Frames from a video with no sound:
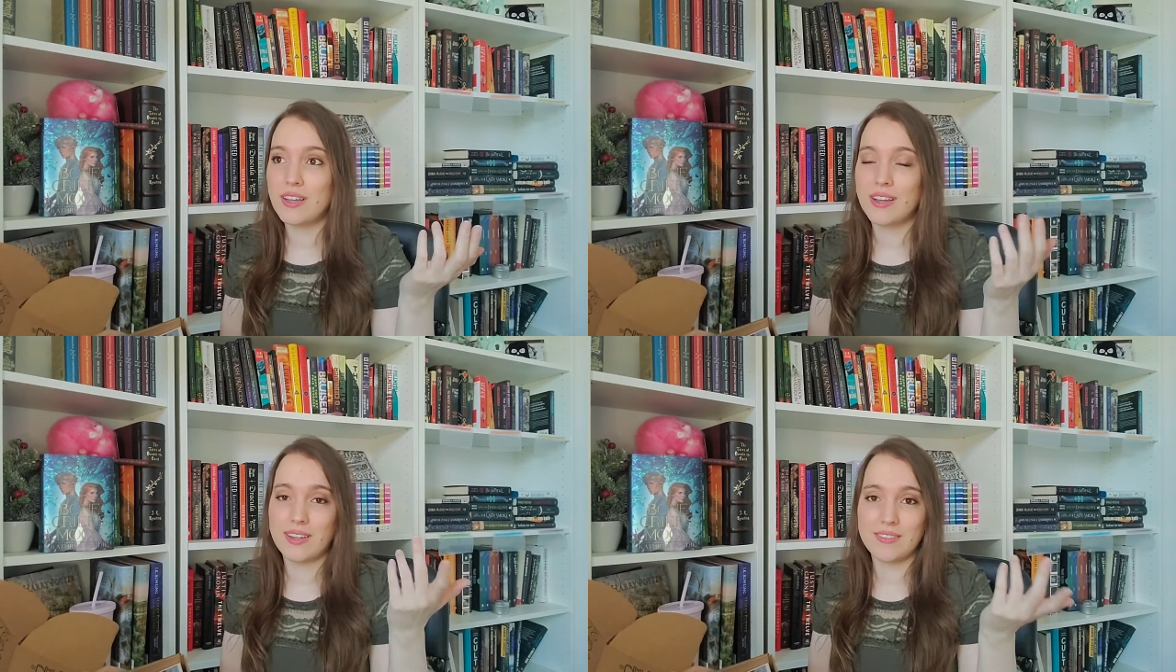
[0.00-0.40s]

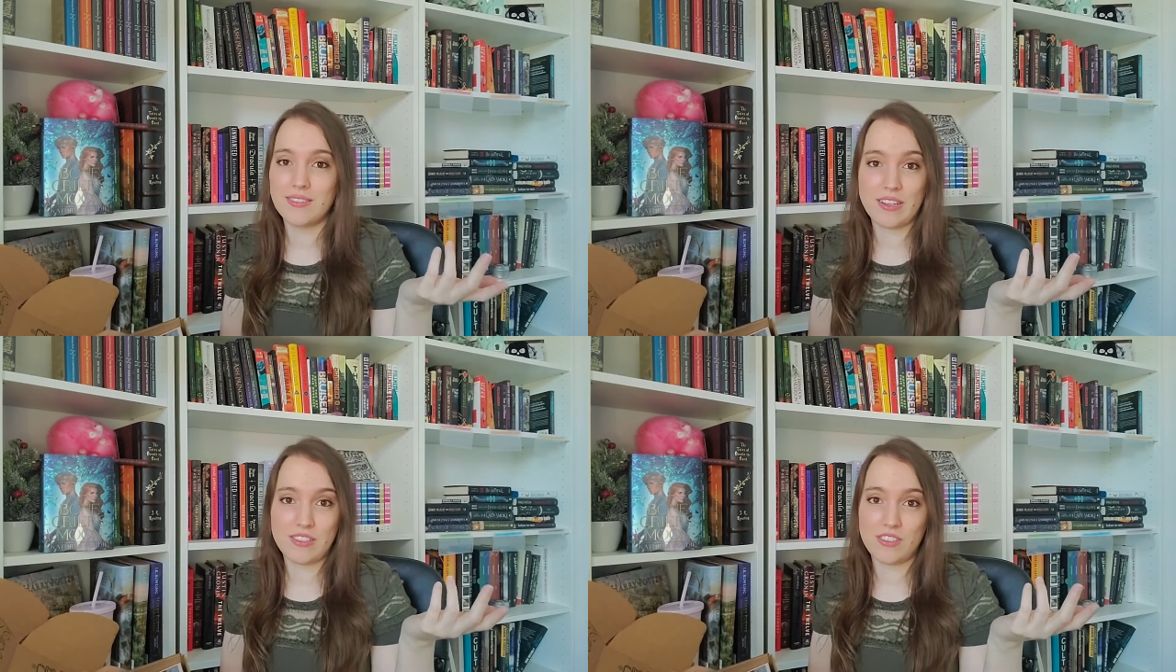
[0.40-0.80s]
like
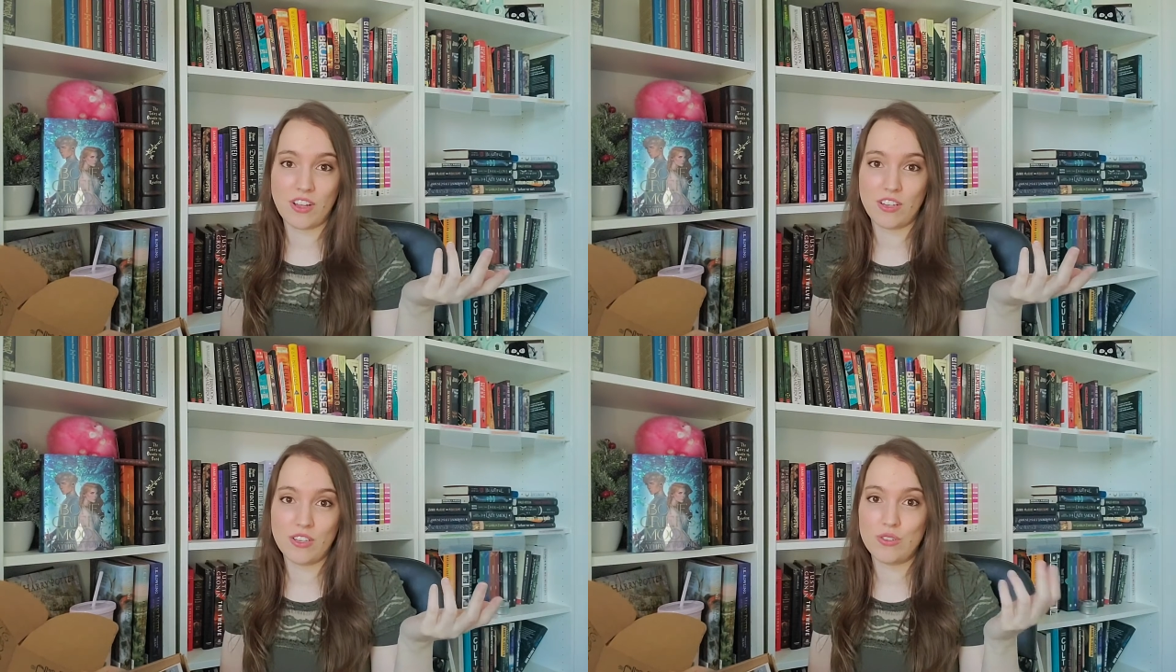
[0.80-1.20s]
that's
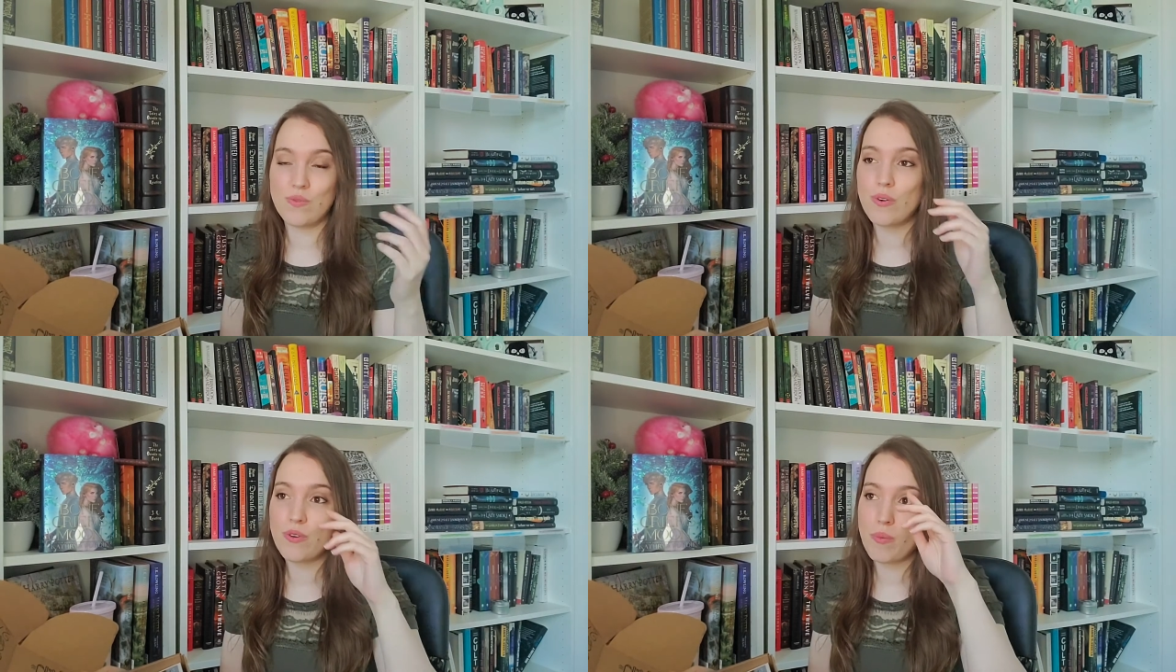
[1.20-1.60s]
not
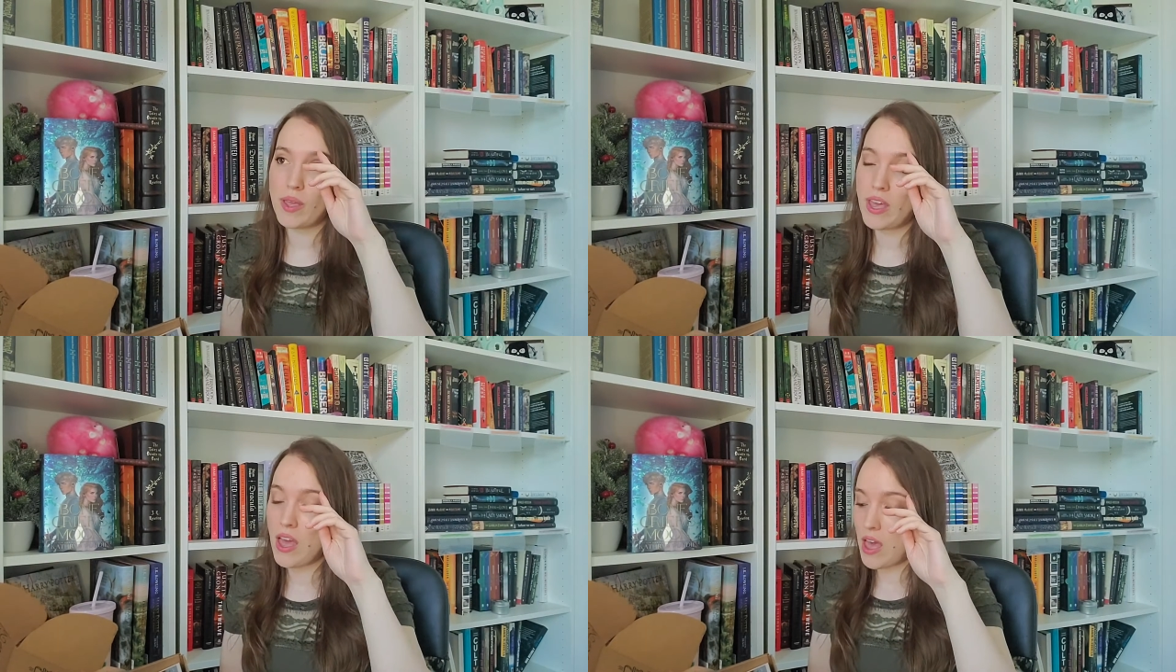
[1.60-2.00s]
useful for
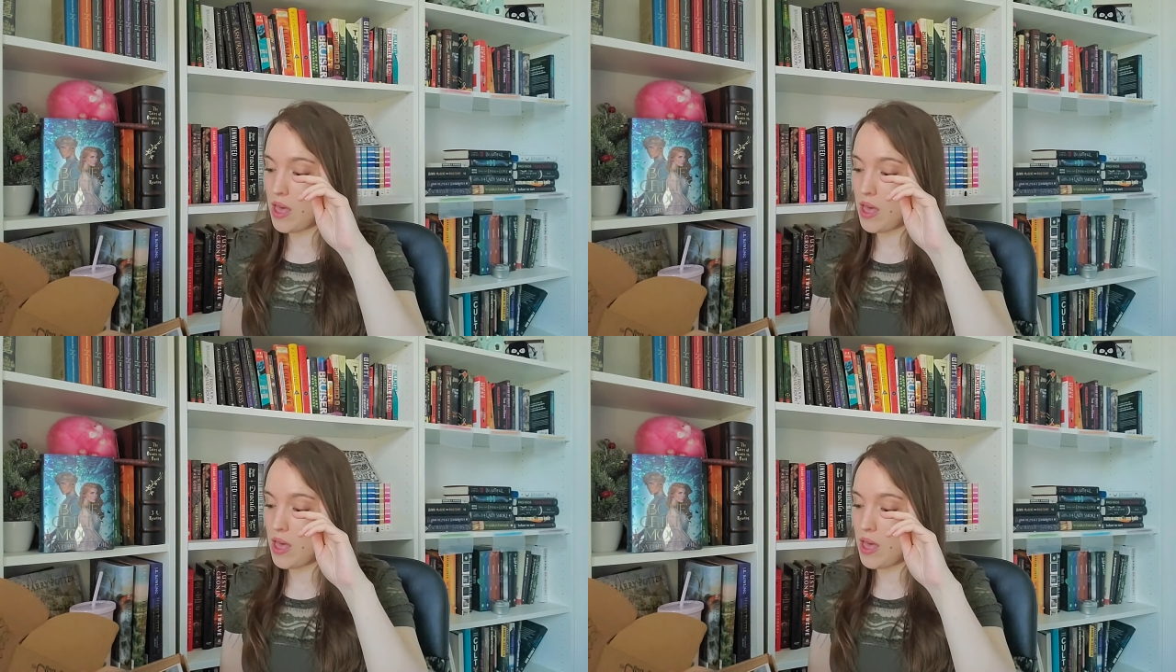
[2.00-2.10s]
me.